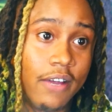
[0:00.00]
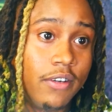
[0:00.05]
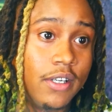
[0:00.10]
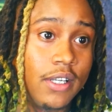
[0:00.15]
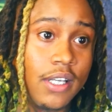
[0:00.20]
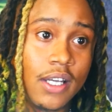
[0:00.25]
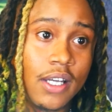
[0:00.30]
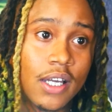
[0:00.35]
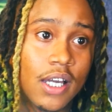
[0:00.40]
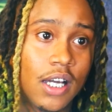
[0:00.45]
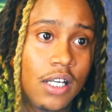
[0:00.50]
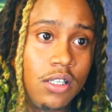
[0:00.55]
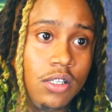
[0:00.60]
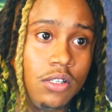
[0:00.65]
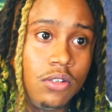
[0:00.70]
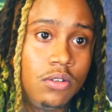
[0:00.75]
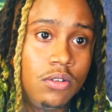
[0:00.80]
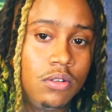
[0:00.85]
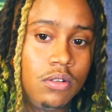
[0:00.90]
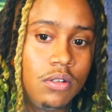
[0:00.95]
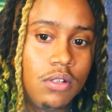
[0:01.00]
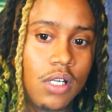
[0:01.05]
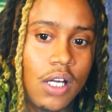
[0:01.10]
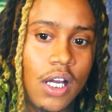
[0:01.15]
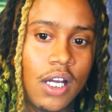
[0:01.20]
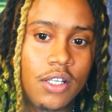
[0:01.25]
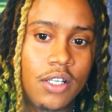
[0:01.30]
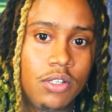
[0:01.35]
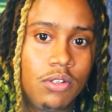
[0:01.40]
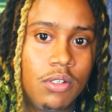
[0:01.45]
Everything I do
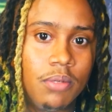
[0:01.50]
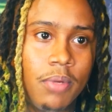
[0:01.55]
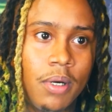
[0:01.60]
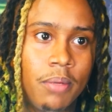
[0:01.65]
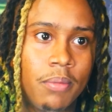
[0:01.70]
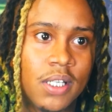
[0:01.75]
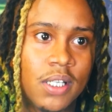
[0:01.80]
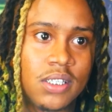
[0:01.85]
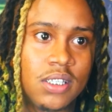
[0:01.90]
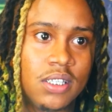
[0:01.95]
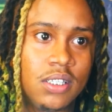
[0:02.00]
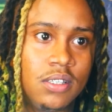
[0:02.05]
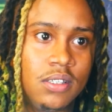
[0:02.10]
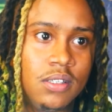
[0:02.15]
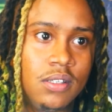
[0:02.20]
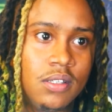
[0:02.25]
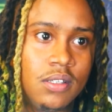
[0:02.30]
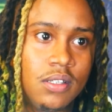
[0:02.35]
it by myself.